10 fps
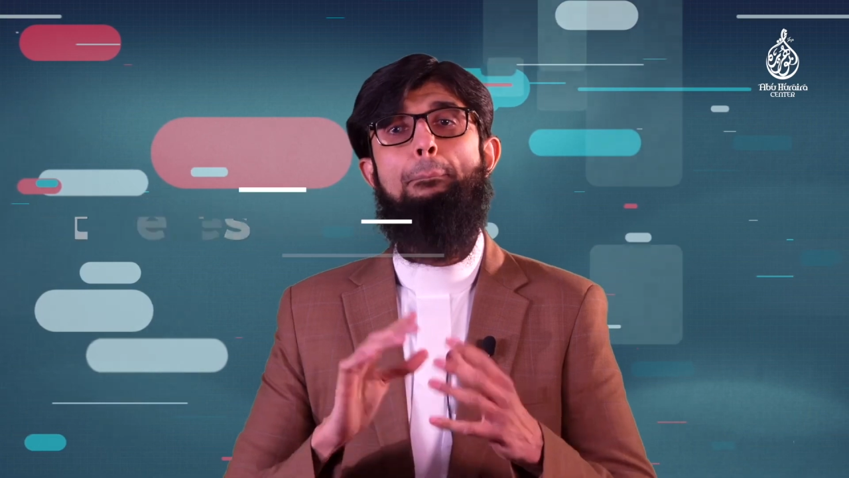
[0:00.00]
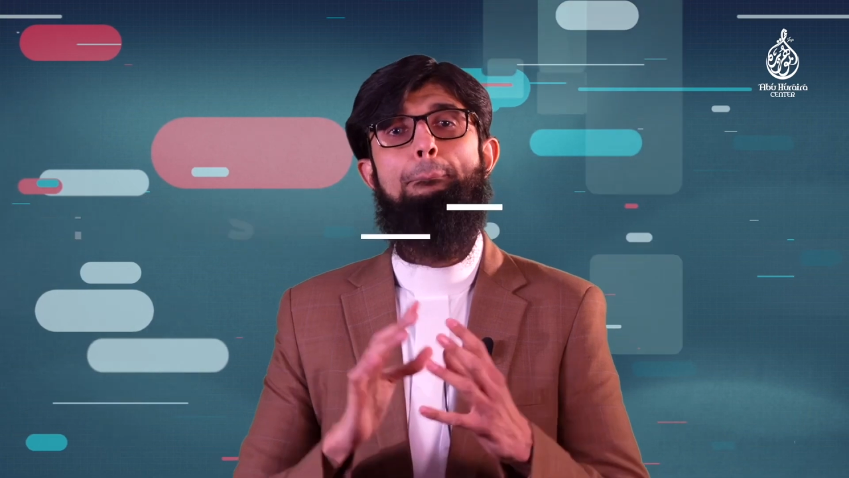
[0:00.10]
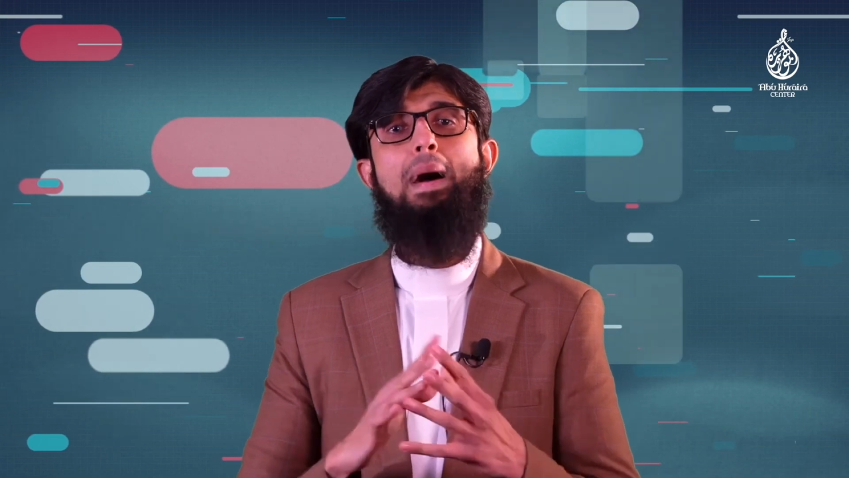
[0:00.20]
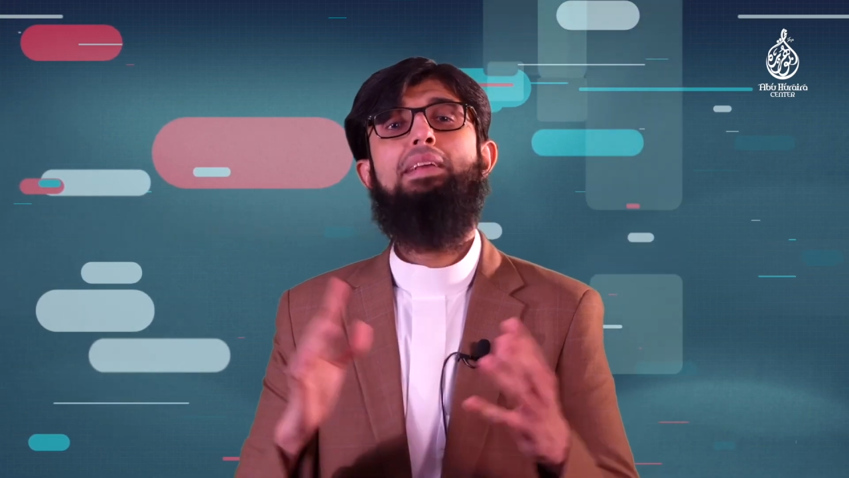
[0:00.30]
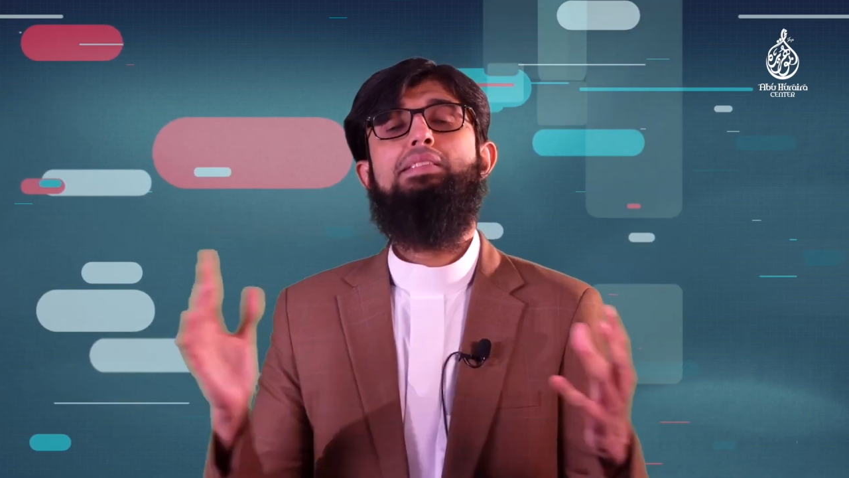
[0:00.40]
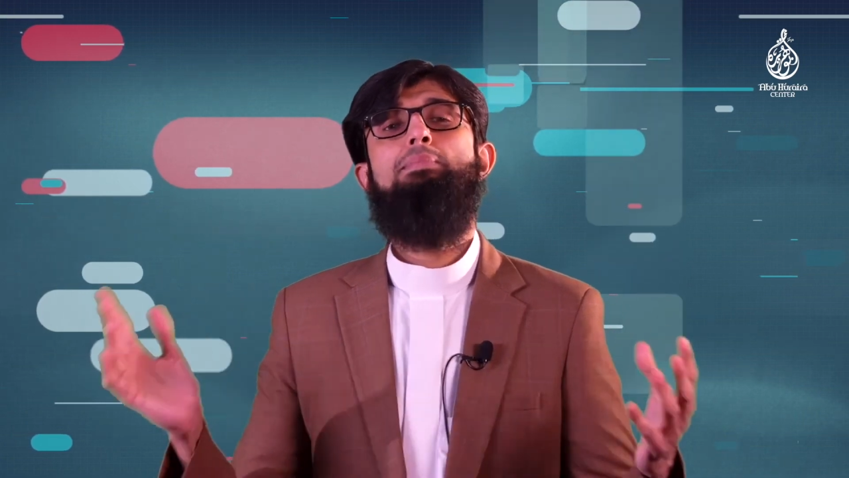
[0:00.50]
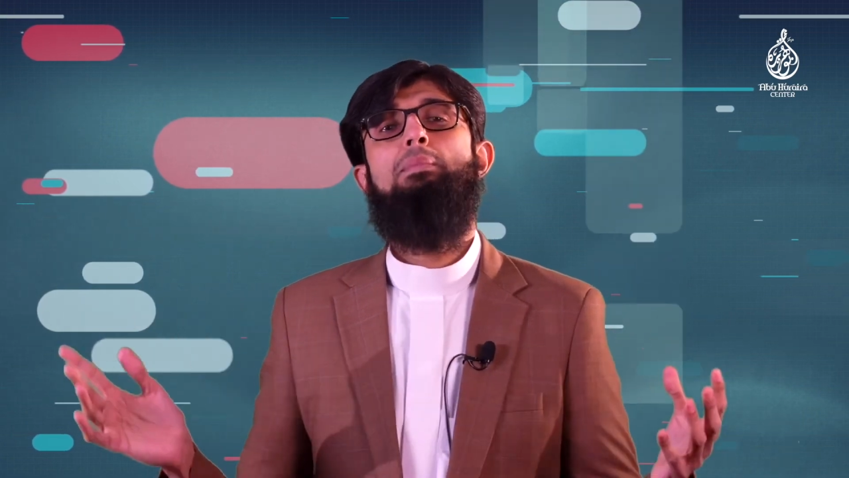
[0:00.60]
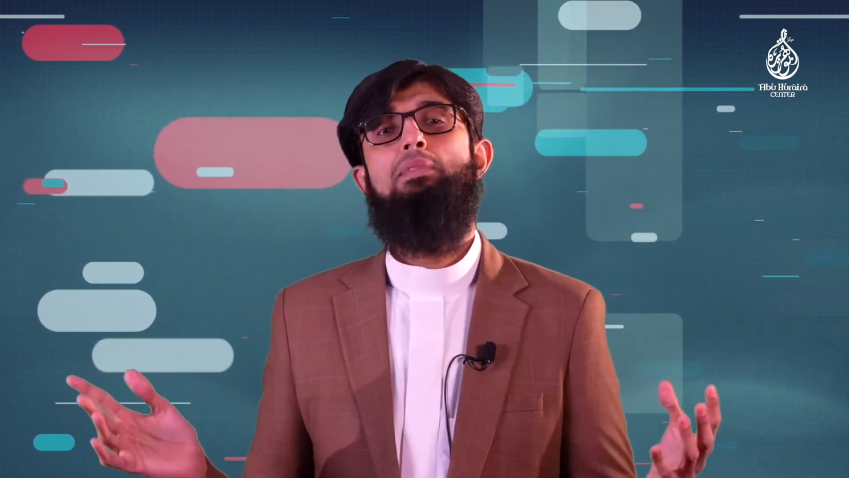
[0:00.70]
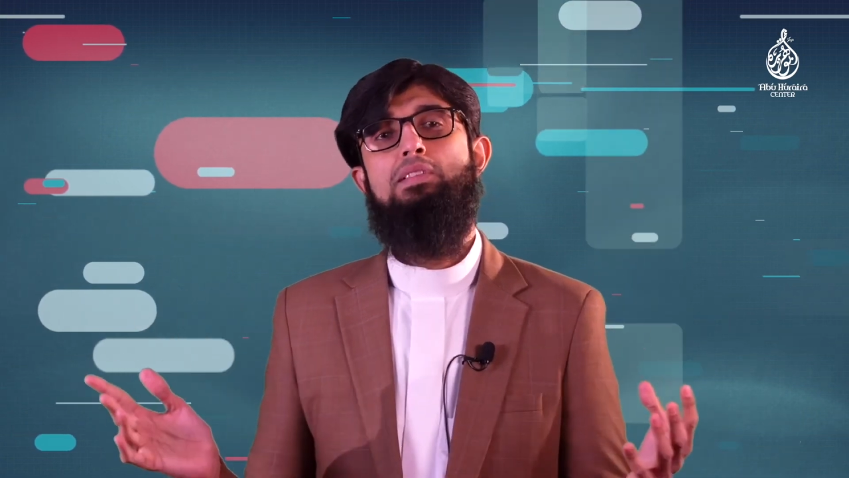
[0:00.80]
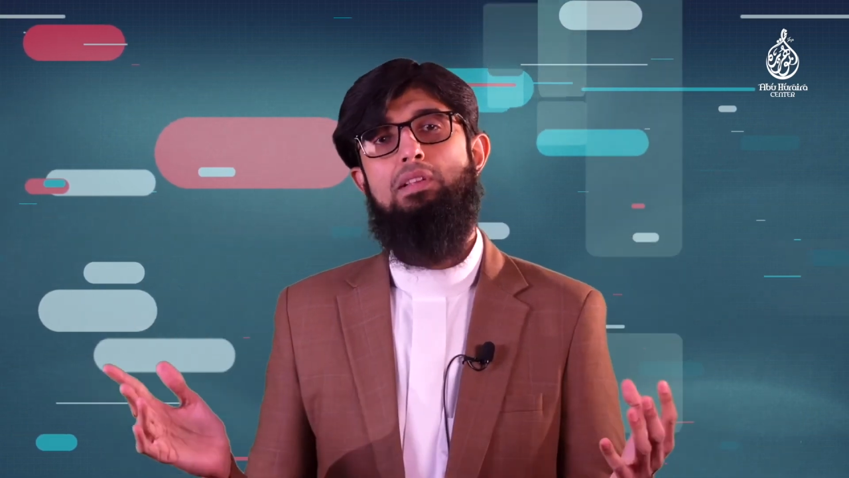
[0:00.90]

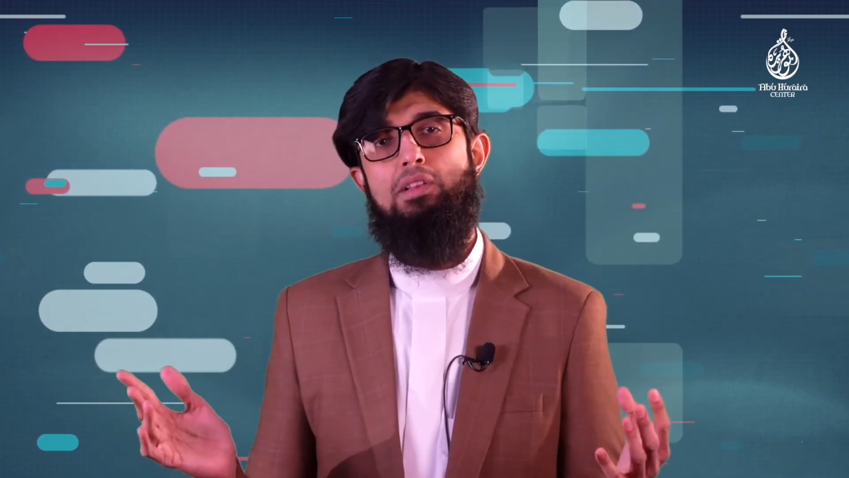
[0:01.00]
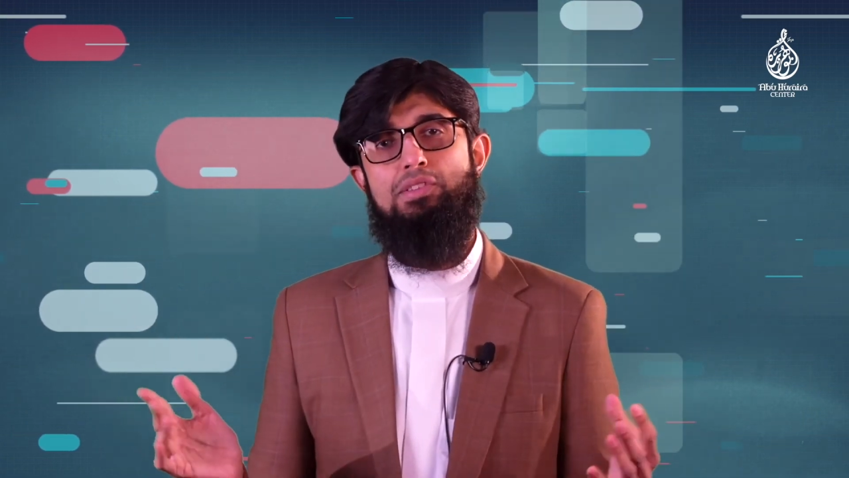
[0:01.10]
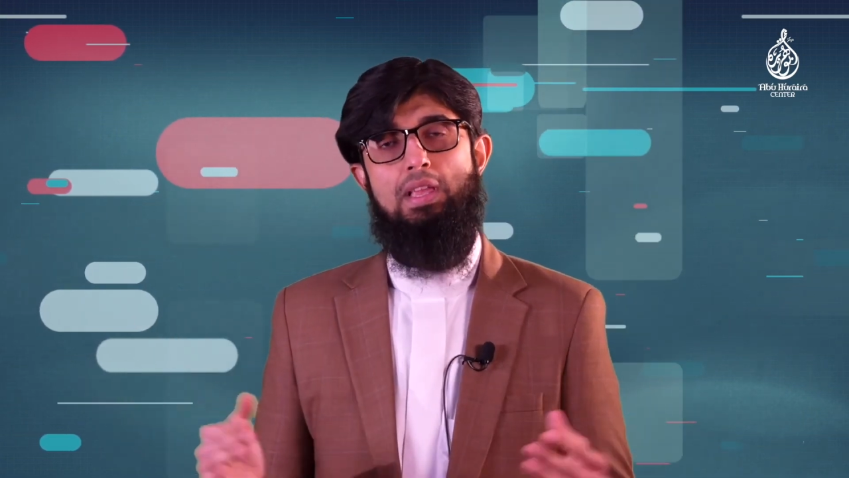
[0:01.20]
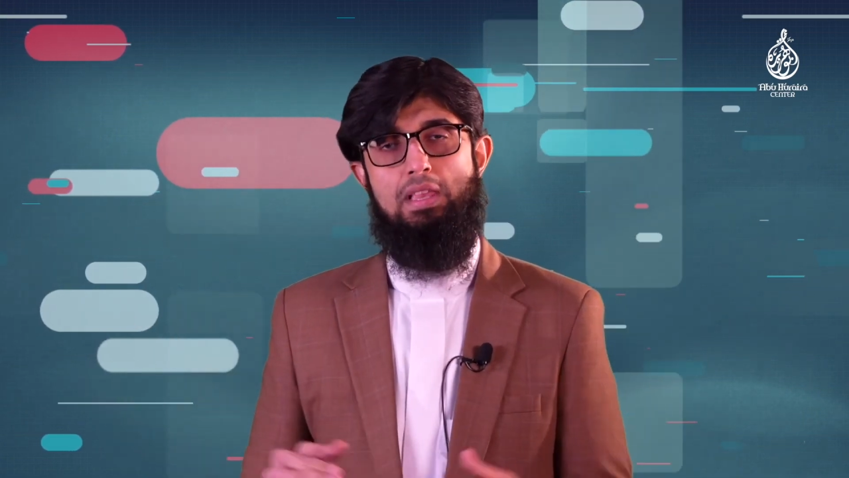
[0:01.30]
maximum results